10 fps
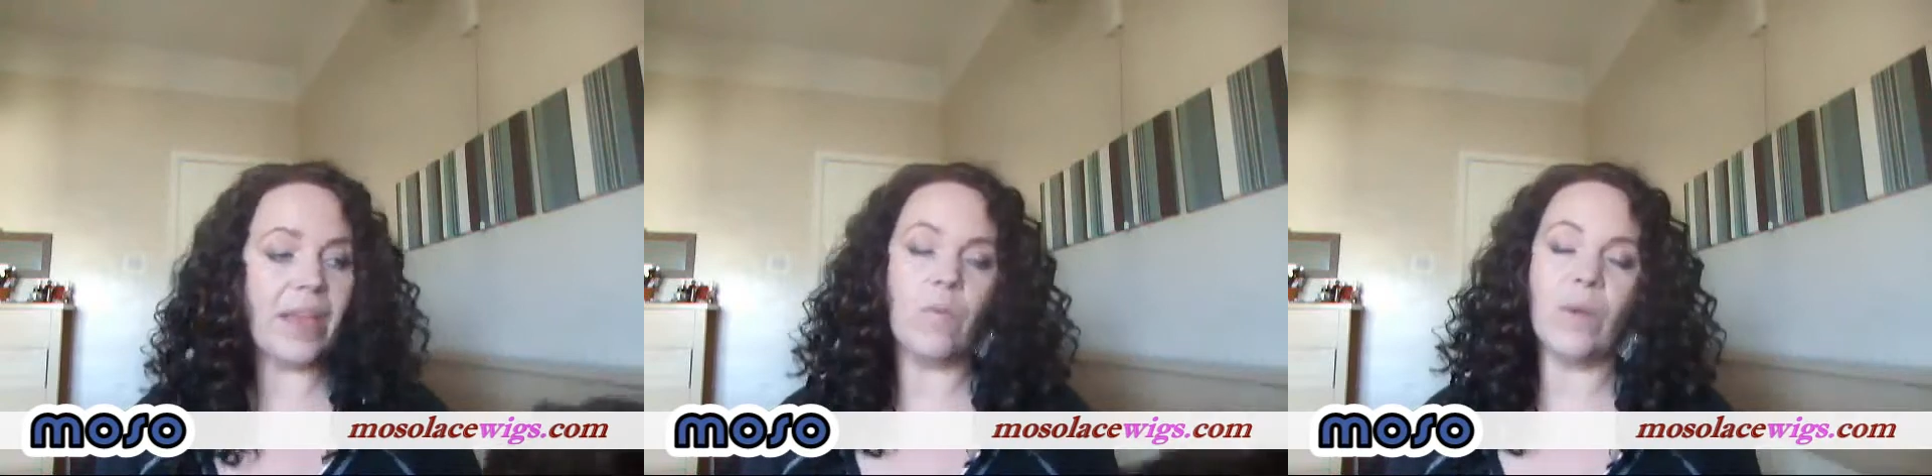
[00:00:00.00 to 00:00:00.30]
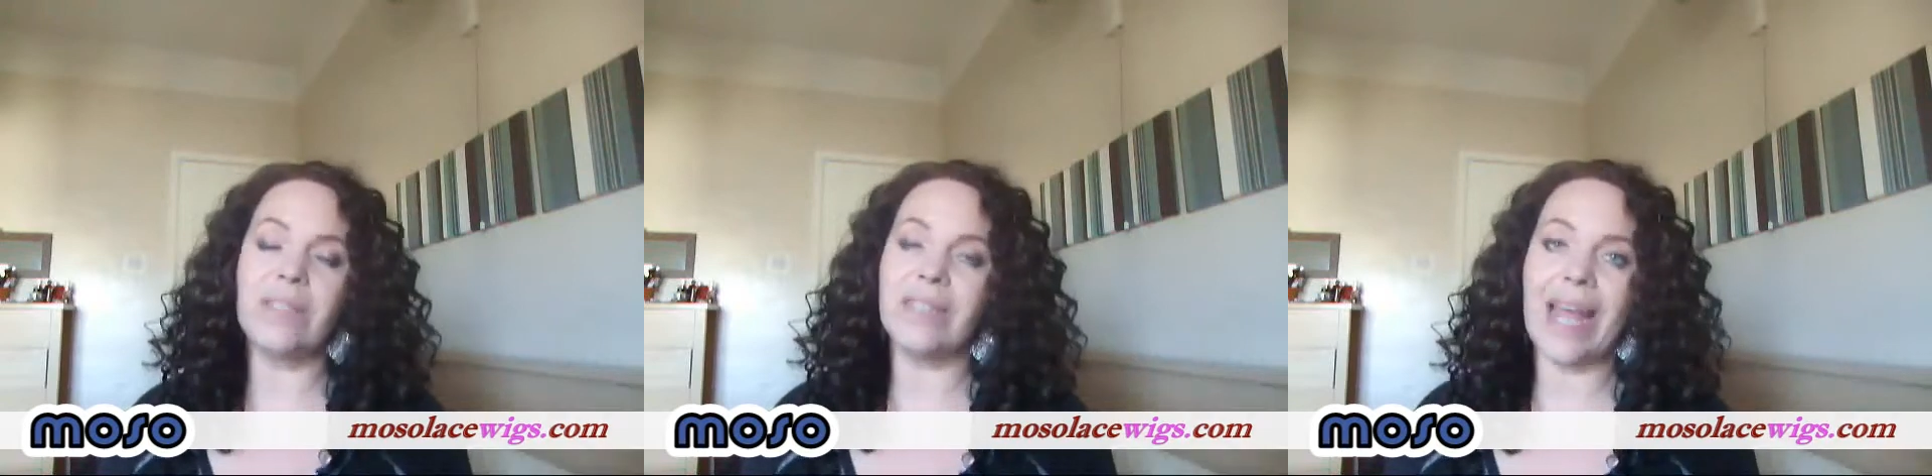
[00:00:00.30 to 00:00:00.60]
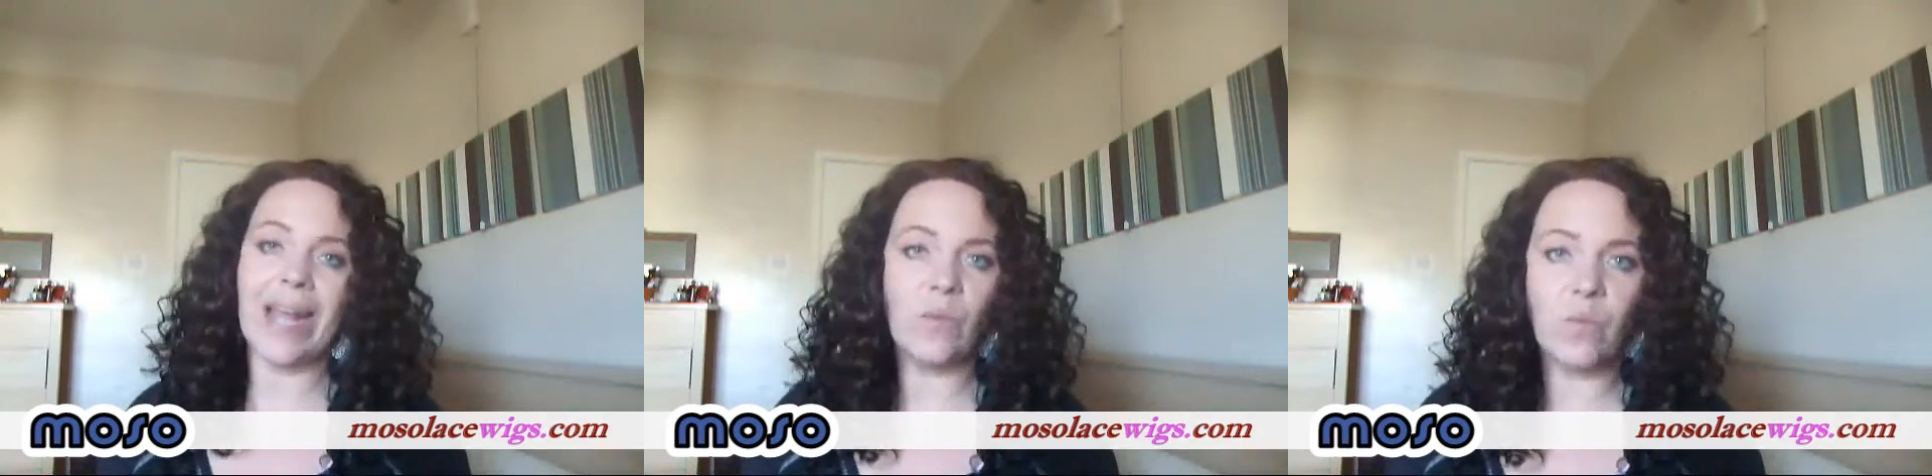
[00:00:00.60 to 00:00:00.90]
they
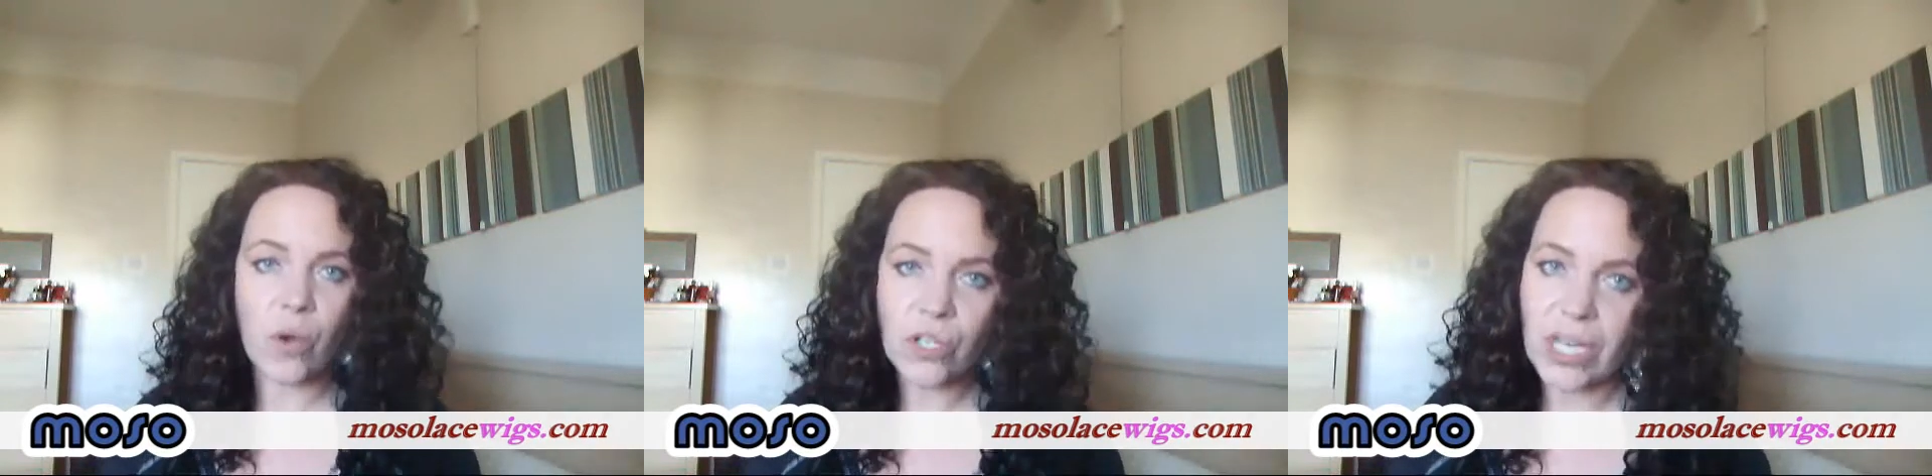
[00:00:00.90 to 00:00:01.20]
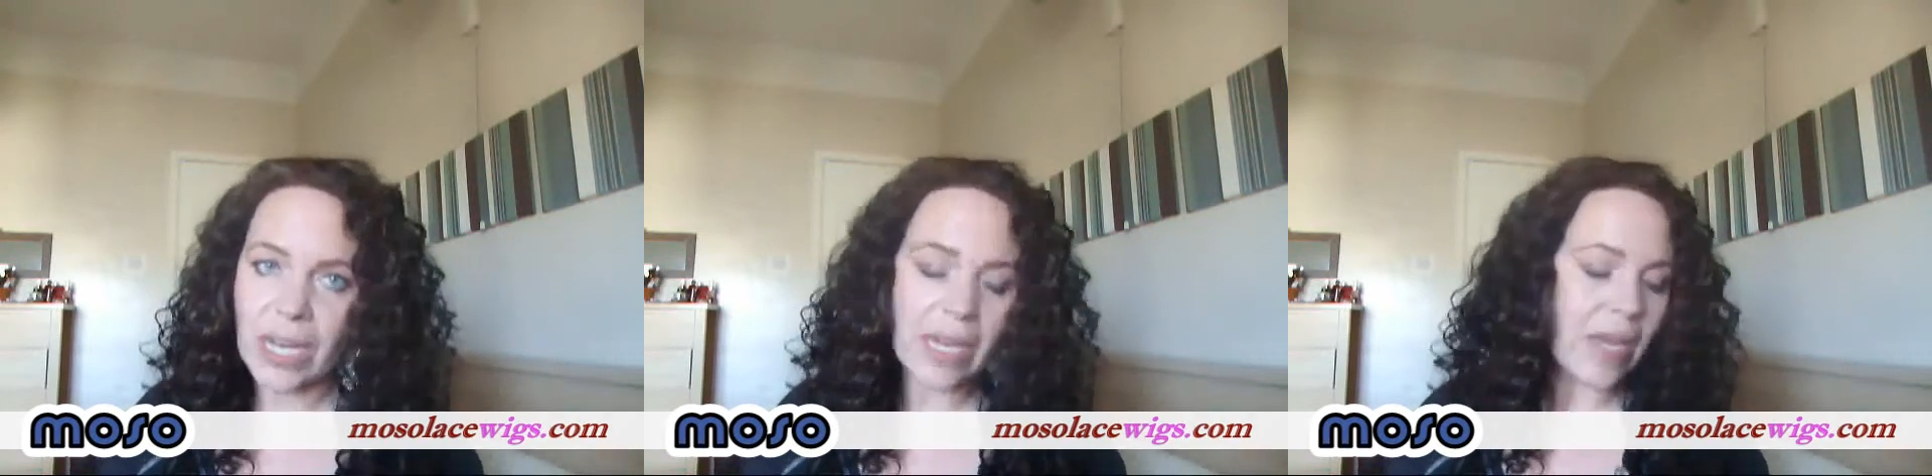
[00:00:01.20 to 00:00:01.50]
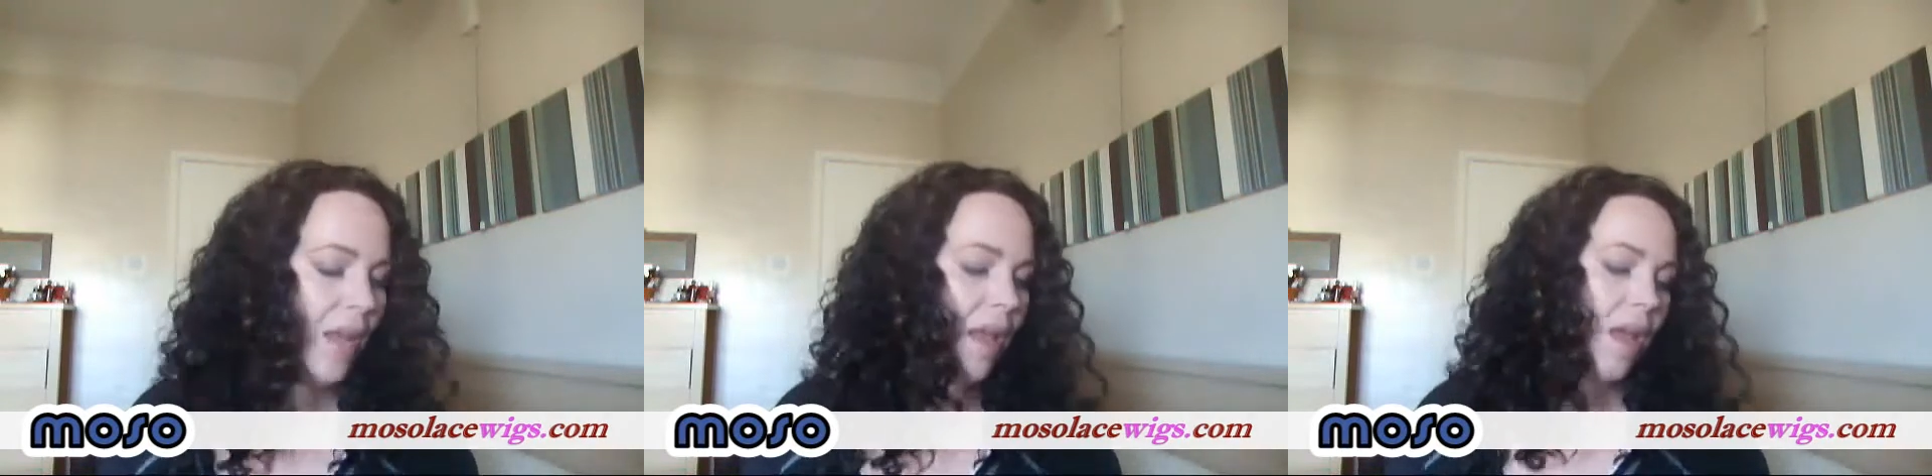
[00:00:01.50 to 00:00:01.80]
withstand
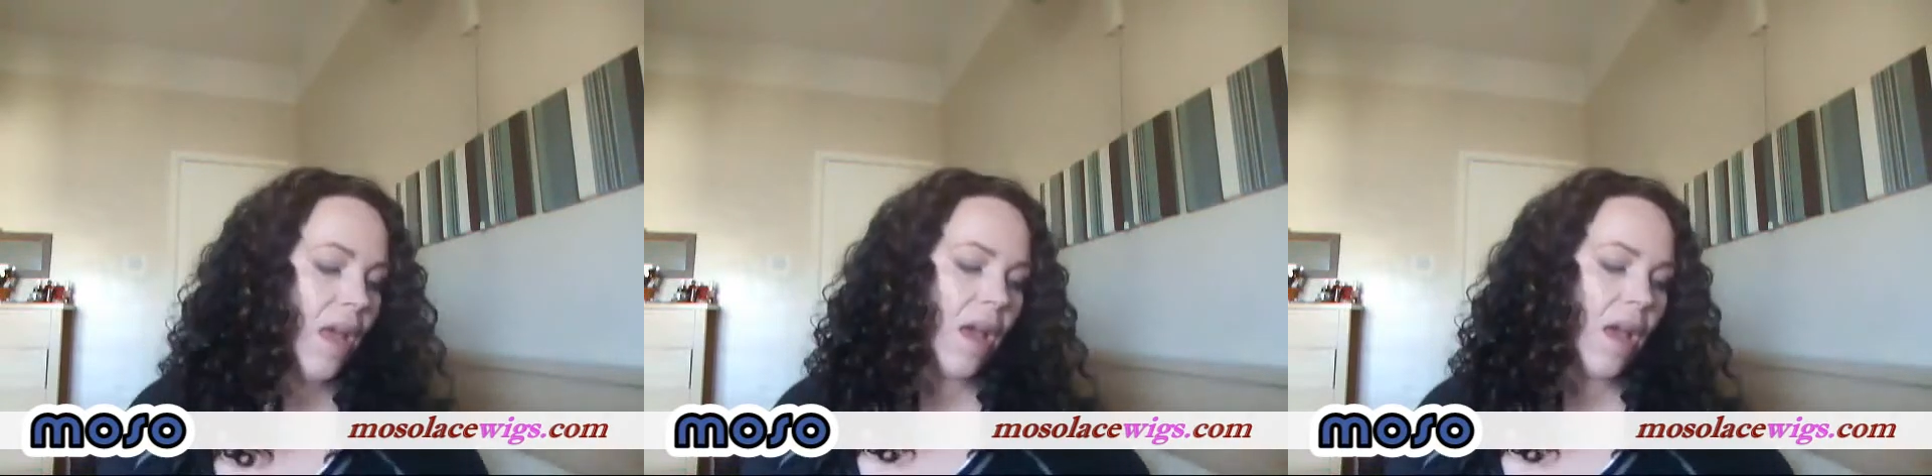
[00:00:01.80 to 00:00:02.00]
washing.